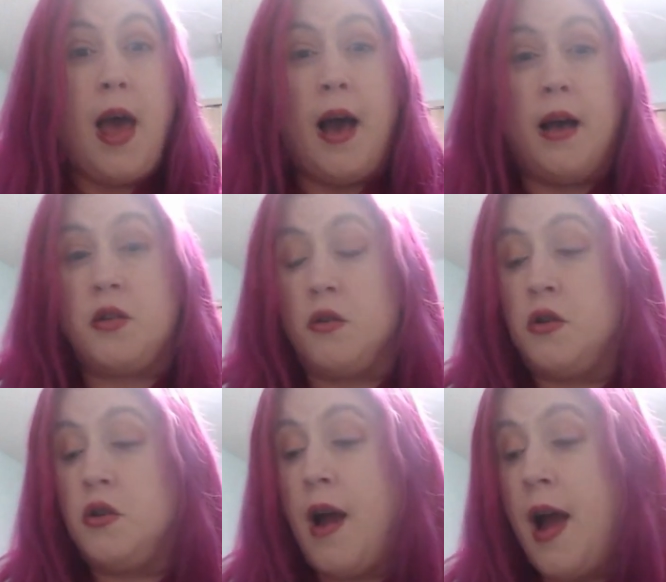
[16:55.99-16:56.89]
astral
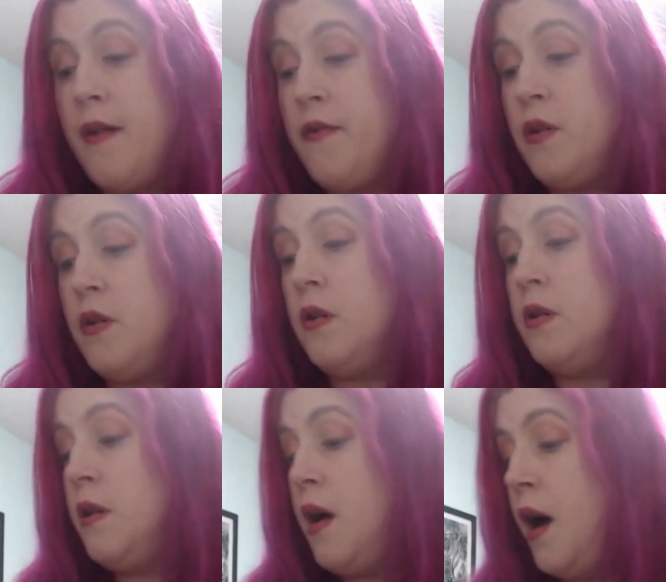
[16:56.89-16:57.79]

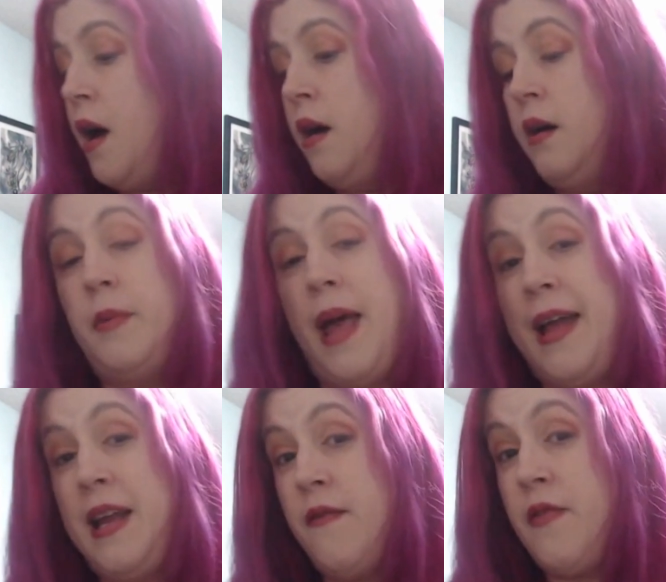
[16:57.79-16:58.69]
travel, um,
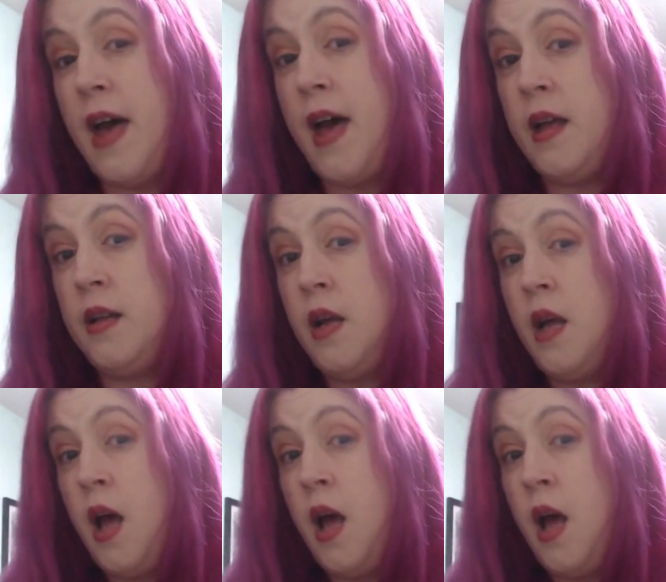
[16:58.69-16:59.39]
any of that,